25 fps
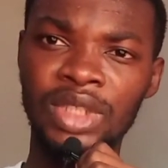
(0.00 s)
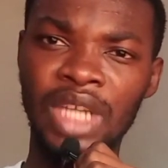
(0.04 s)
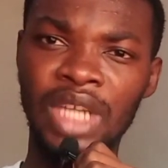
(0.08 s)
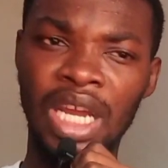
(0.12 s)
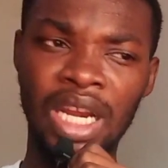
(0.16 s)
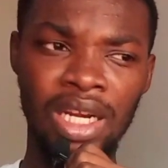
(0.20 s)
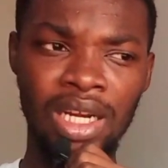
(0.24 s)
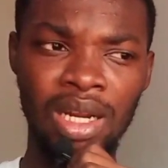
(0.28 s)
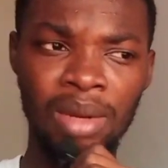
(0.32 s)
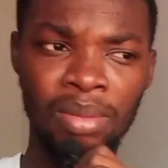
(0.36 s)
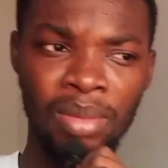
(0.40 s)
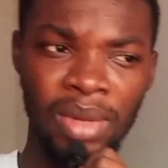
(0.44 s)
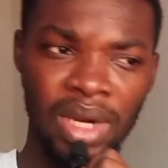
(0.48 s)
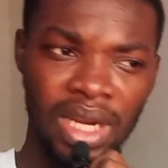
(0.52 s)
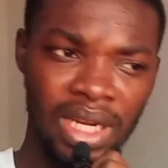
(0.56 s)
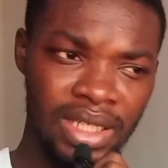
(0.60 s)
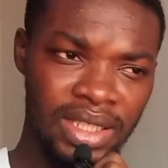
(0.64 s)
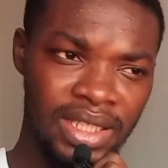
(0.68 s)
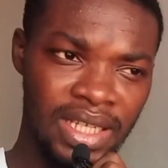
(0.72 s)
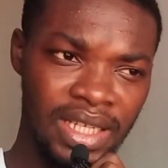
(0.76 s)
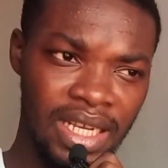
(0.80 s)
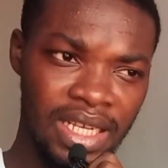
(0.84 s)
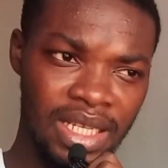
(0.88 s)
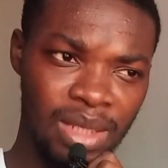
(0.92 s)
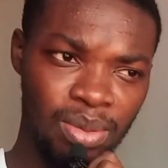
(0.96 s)
another
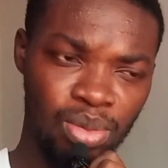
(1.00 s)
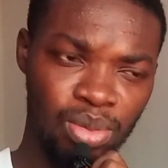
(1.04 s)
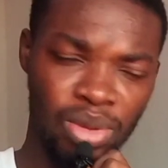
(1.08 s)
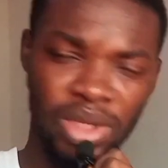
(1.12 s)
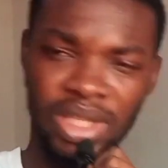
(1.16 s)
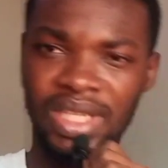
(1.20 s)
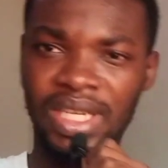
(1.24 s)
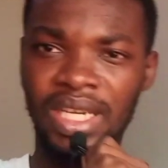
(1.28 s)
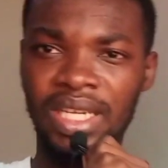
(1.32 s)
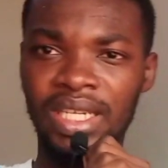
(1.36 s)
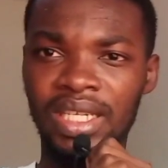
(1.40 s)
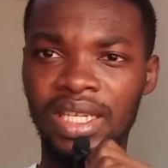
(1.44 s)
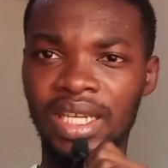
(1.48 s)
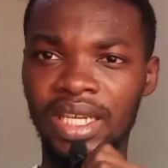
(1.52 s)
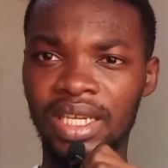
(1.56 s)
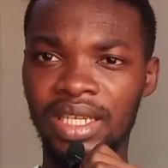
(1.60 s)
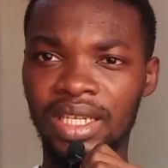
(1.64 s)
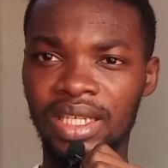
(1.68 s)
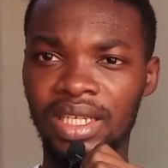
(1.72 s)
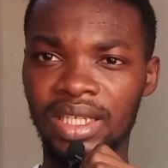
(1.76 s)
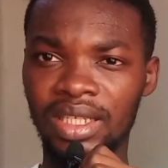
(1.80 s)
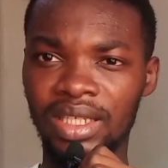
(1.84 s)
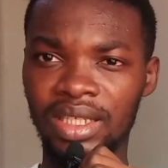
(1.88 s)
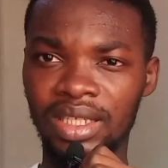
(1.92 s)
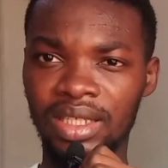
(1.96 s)
man just
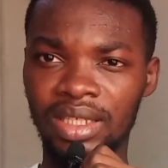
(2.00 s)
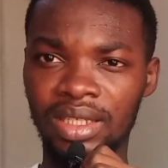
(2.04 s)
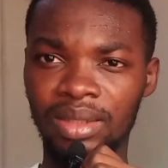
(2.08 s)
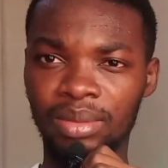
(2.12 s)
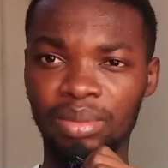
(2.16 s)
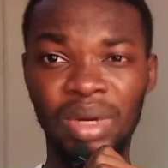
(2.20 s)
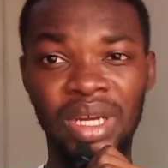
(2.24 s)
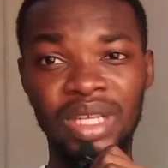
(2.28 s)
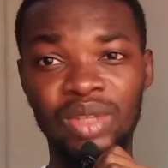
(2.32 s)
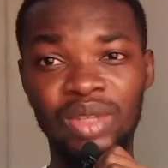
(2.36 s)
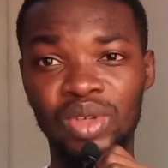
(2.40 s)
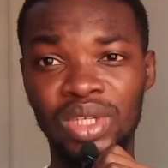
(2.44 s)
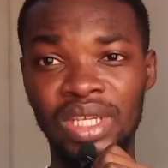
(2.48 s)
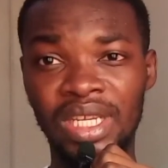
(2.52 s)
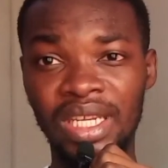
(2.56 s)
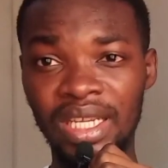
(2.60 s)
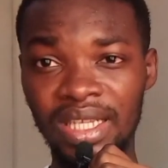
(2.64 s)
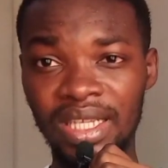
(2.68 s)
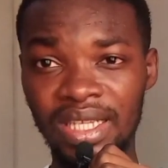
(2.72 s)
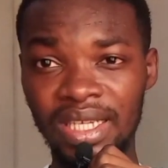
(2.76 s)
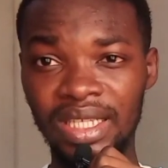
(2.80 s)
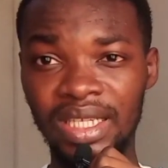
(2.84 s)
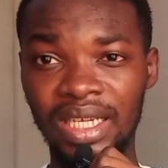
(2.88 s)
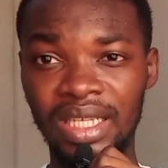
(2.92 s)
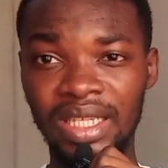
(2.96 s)
pretended. But it was
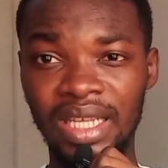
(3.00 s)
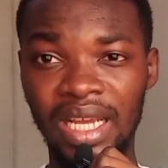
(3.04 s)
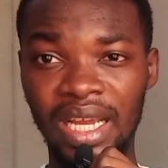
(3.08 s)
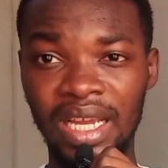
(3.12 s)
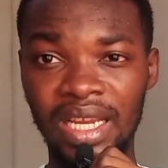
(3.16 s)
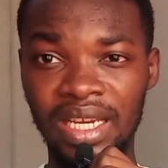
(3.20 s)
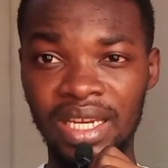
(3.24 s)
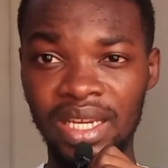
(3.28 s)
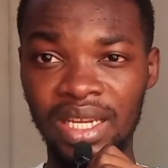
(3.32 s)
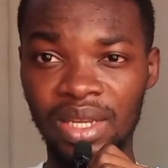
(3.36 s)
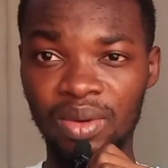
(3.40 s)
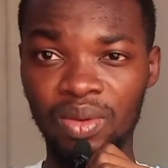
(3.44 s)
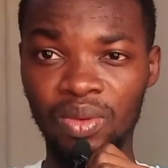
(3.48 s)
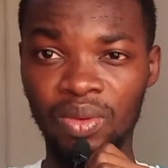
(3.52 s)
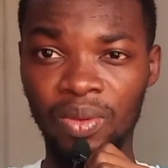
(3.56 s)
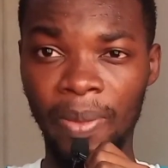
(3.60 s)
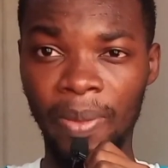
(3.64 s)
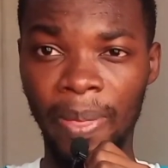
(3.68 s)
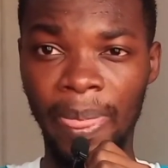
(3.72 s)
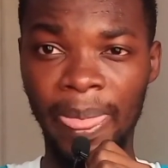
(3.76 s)
later that I knew